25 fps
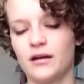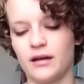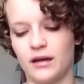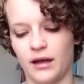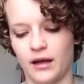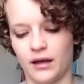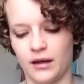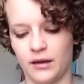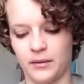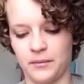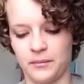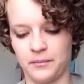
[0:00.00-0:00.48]

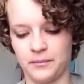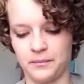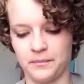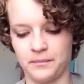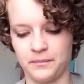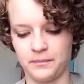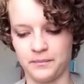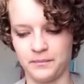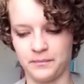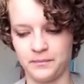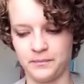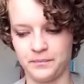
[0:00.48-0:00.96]
And
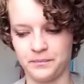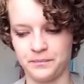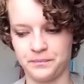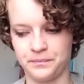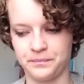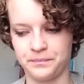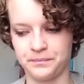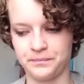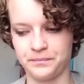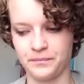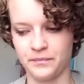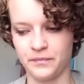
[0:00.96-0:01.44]

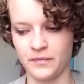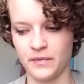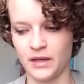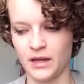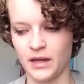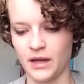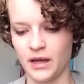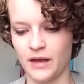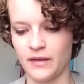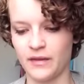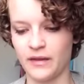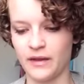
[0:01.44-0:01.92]

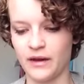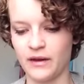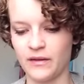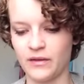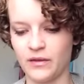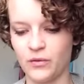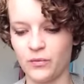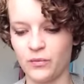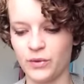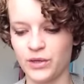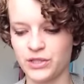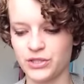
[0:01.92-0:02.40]
then in
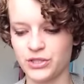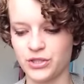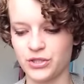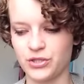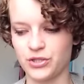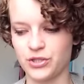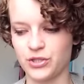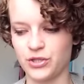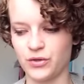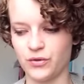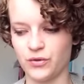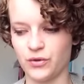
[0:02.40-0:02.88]
the winter
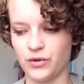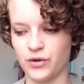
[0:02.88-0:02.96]
too,